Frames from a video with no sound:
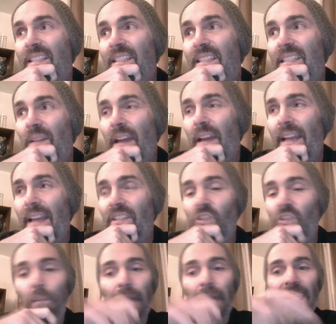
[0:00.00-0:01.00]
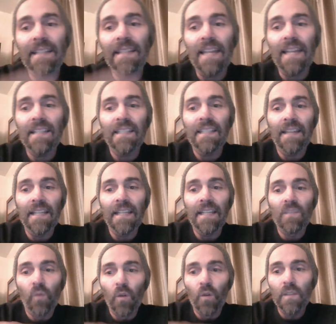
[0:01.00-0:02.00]
and you're mandating these
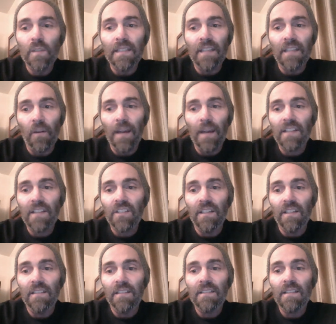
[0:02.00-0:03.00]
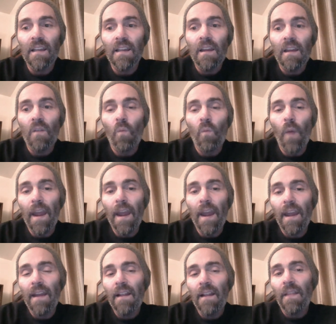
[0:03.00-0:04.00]
rules and directions where
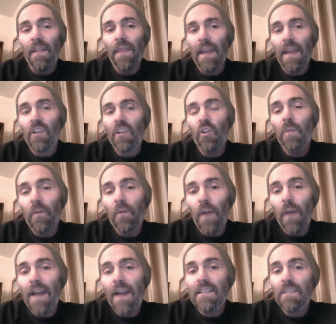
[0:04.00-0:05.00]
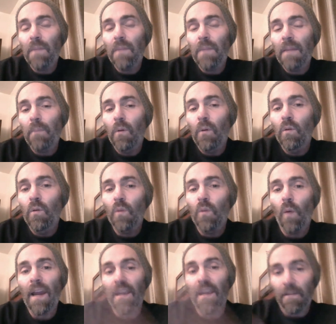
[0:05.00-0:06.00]
their human rights are being pulled away,